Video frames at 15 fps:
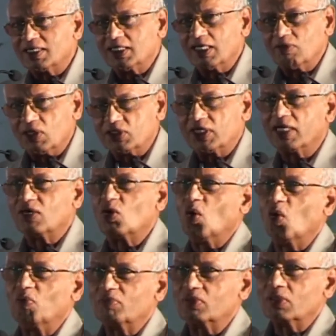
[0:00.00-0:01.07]
they will take
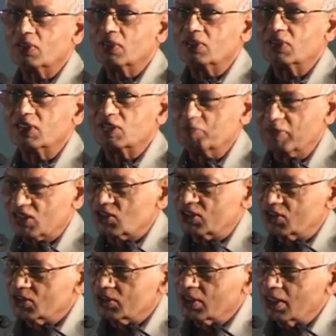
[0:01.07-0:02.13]
home this
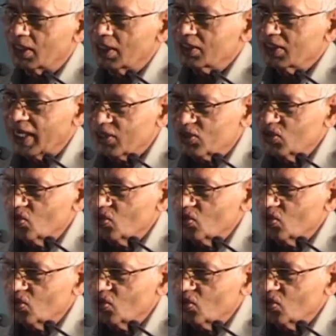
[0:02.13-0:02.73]
message. Thank